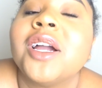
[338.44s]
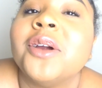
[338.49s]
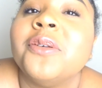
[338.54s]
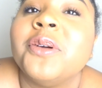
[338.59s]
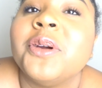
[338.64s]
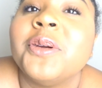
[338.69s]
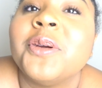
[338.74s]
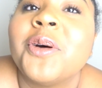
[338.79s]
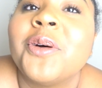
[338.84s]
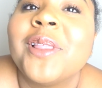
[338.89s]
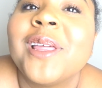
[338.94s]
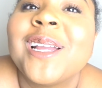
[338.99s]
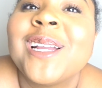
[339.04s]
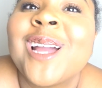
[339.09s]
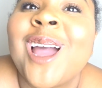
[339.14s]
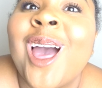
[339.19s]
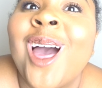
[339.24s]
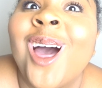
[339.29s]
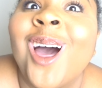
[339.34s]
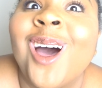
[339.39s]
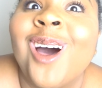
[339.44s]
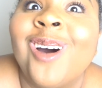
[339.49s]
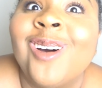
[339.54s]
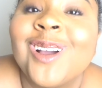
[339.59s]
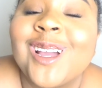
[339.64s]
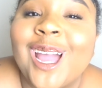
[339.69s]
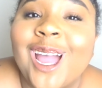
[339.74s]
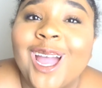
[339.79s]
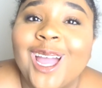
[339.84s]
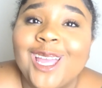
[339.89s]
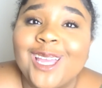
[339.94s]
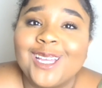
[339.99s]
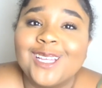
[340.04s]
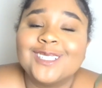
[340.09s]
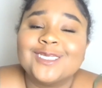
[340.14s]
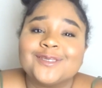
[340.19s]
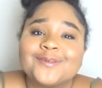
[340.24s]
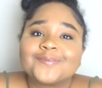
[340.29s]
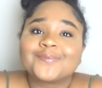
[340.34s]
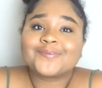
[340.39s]
Are we rolling?
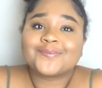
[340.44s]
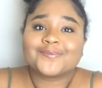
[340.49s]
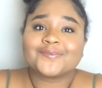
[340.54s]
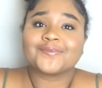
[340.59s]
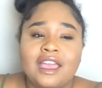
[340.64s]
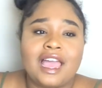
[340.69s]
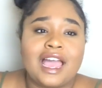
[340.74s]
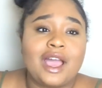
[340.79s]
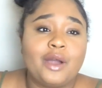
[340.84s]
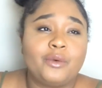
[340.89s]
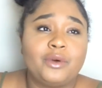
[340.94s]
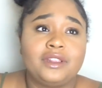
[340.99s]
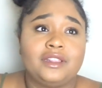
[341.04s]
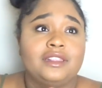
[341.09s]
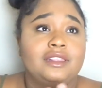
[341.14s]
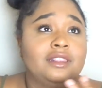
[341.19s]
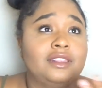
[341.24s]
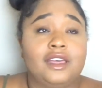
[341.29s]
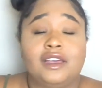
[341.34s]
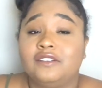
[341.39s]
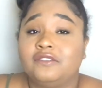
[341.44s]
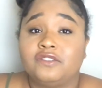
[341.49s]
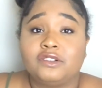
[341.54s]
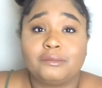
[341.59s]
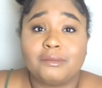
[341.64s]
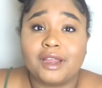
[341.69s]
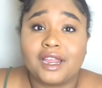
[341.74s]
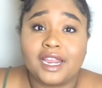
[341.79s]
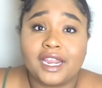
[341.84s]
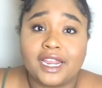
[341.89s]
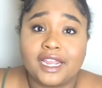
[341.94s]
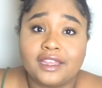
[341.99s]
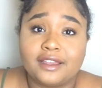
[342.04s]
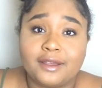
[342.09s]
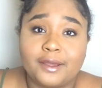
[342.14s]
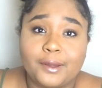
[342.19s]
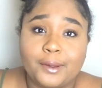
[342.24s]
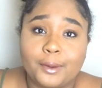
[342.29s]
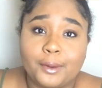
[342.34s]
Okay. I would love for my